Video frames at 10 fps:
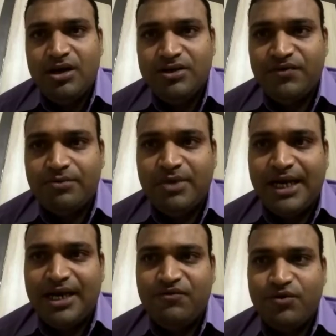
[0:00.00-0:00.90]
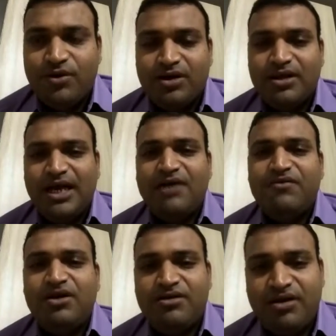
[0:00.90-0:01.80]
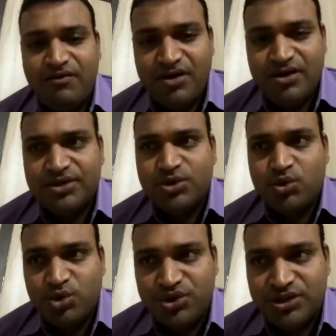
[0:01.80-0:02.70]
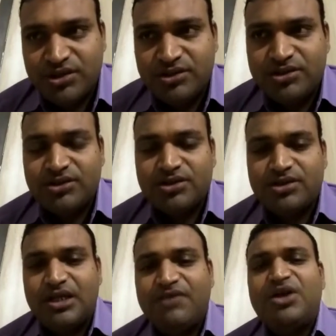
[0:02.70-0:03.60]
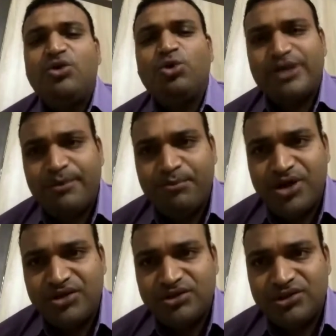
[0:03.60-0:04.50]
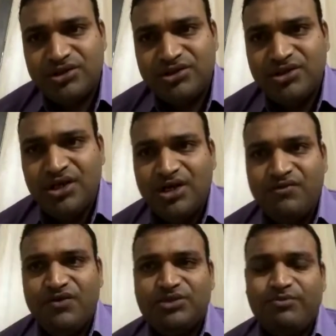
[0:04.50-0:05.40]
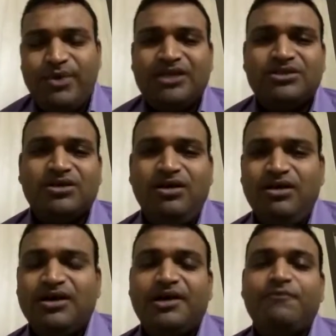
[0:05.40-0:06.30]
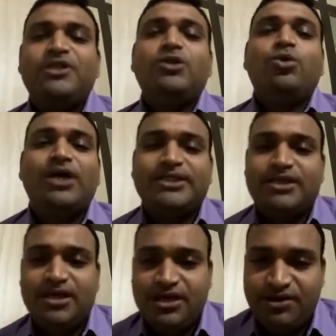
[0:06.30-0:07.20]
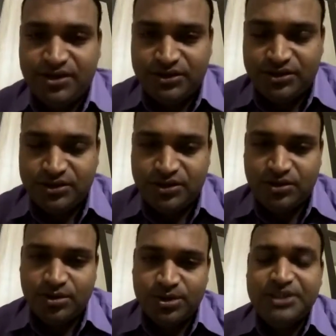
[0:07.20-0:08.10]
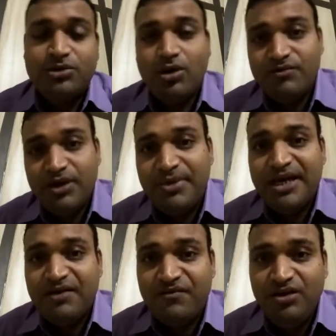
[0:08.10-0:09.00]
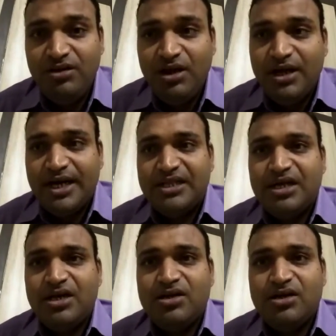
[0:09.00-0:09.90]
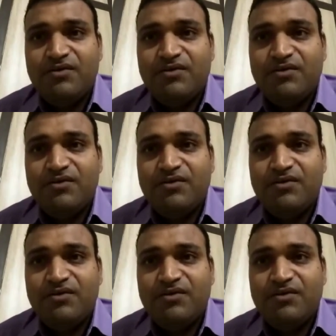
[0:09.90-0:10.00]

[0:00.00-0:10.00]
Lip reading: from the California. They have their rivers, oceans. They have very low temperatures, which makes a grape with low acidic in nature. So this all will be helpful, and they are